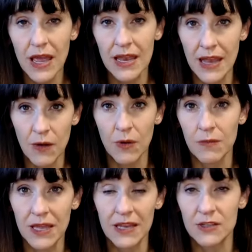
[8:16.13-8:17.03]
and now we're
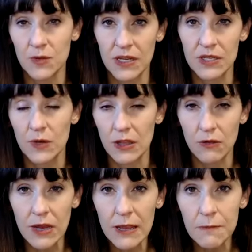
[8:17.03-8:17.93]
beginning
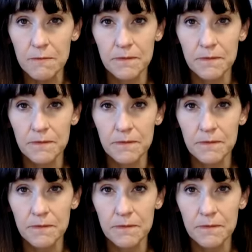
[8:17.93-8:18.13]
2023,